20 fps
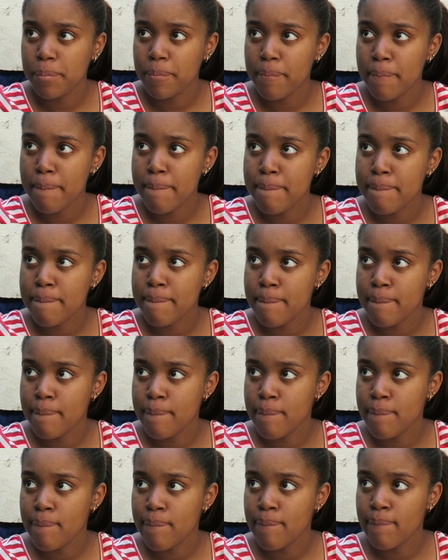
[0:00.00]
they can't
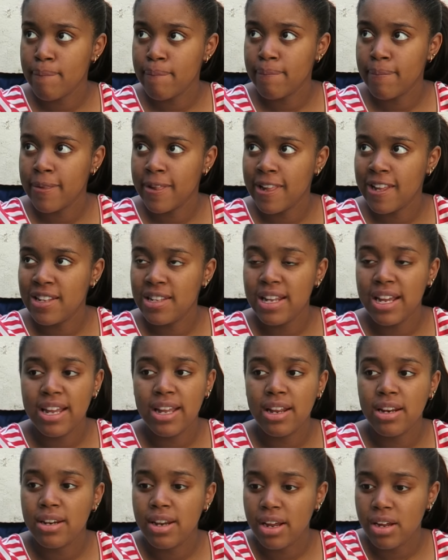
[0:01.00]
swim. They
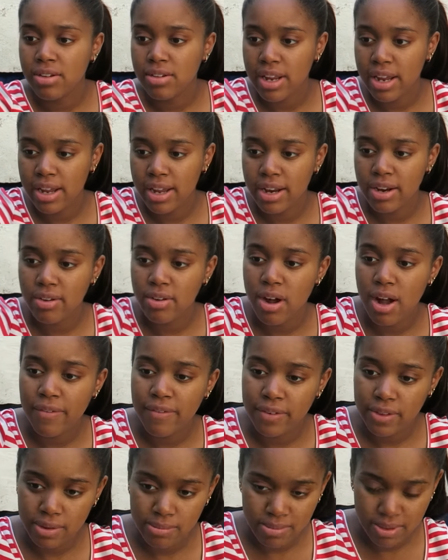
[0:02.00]
can they, they can crawl
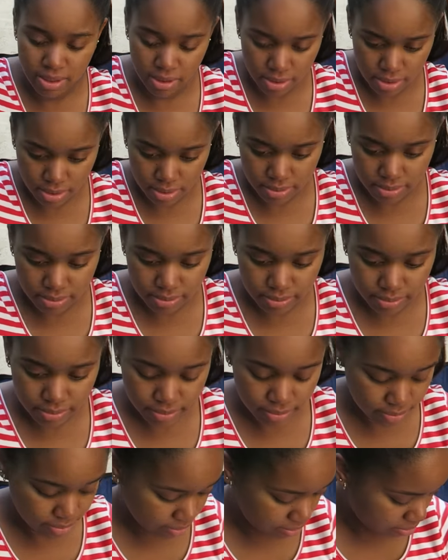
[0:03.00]
for the milk.
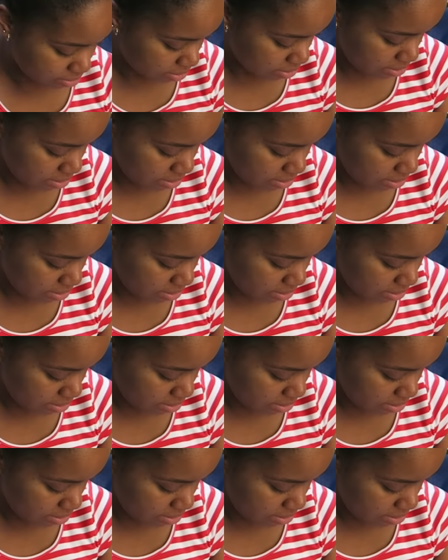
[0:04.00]
When it, you